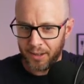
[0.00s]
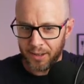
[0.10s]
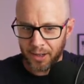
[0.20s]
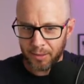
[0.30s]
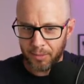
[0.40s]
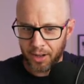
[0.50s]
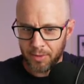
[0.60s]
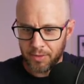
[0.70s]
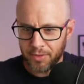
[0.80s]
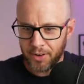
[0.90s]
I might have been
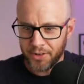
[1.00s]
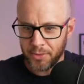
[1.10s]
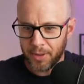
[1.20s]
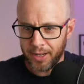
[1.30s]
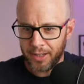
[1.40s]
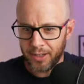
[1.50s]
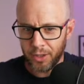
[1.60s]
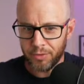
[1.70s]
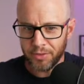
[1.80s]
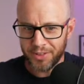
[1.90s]
referring to Ben,
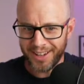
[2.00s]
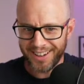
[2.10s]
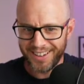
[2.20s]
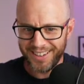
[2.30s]
lover of tech.